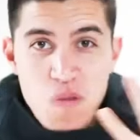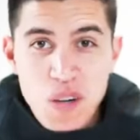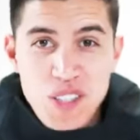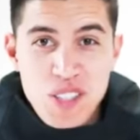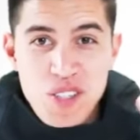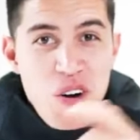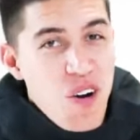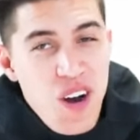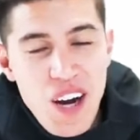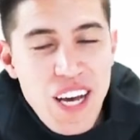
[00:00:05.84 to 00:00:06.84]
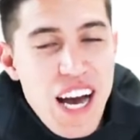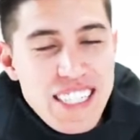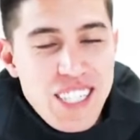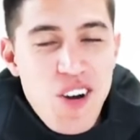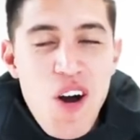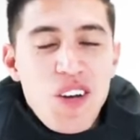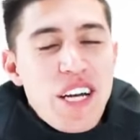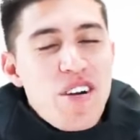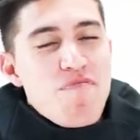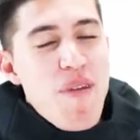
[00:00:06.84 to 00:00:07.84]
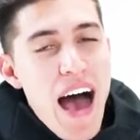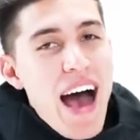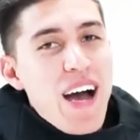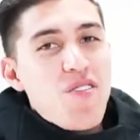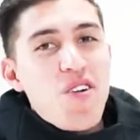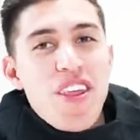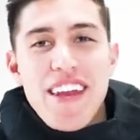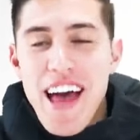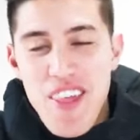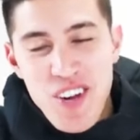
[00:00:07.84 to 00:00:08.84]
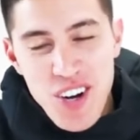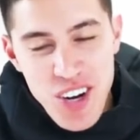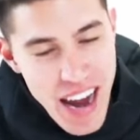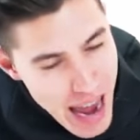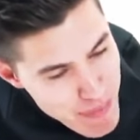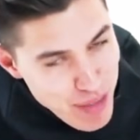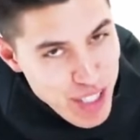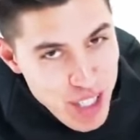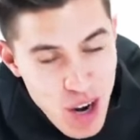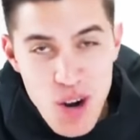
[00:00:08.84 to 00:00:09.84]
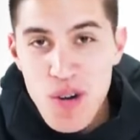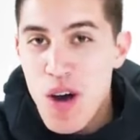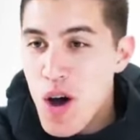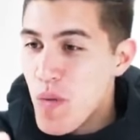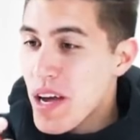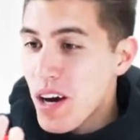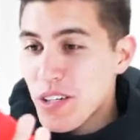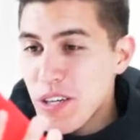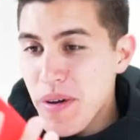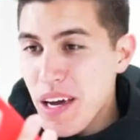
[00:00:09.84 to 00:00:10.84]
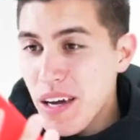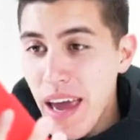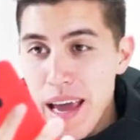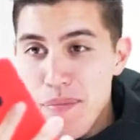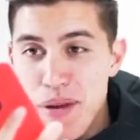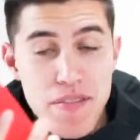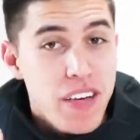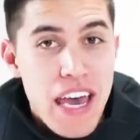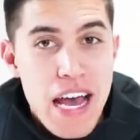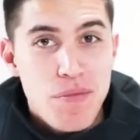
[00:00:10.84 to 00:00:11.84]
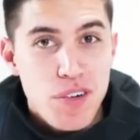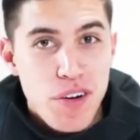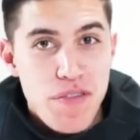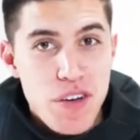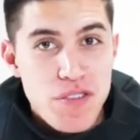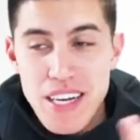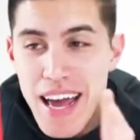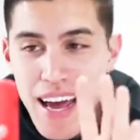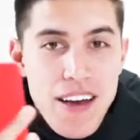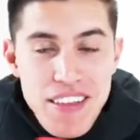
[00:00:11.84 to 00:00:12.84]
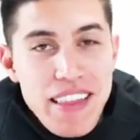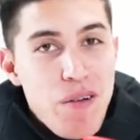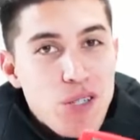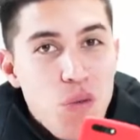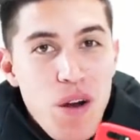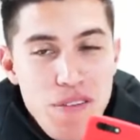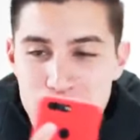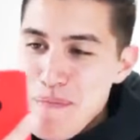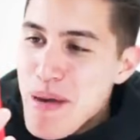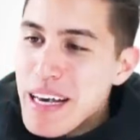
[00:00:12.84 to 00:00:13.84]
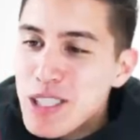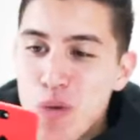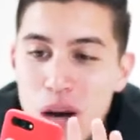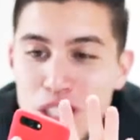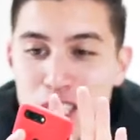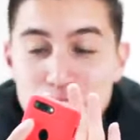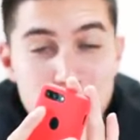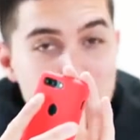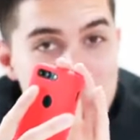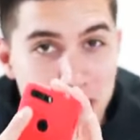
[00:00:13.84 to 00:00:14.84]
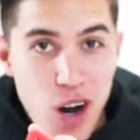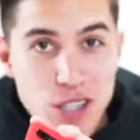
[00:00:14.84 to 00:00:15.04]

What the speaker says: What's going on, guys? It's Carl here, back with another episode. We are doing a bit of a camera review today. I think that was one of the biggest questions over